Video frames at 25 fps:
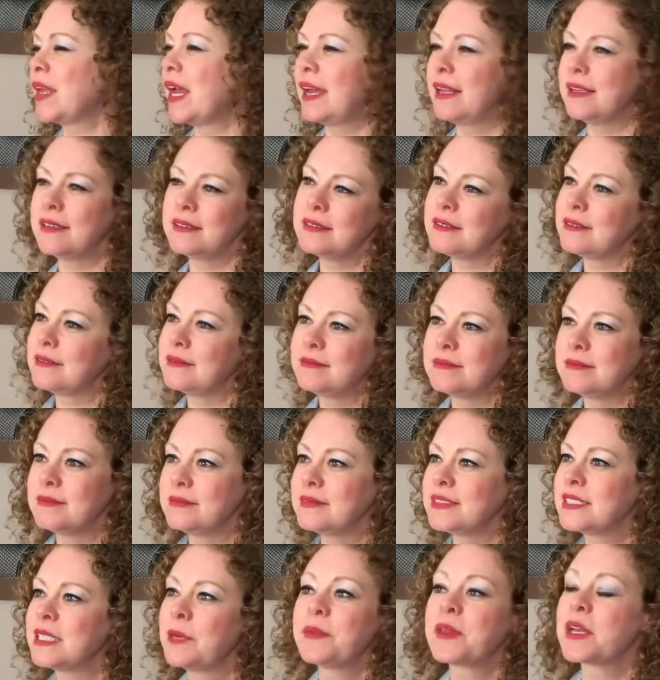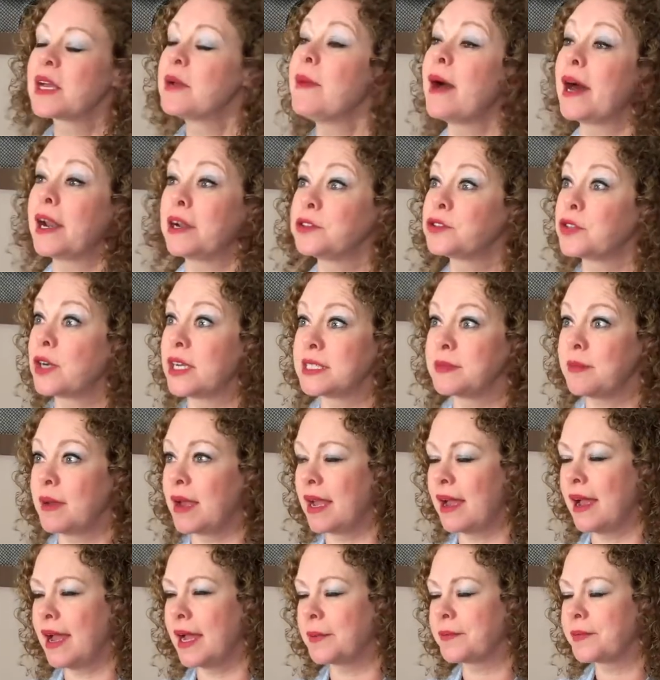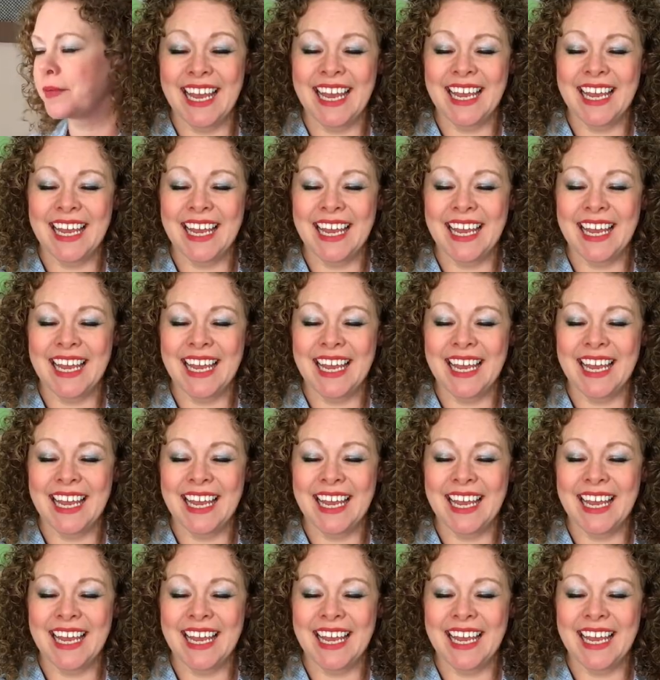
And something about it draws my eye.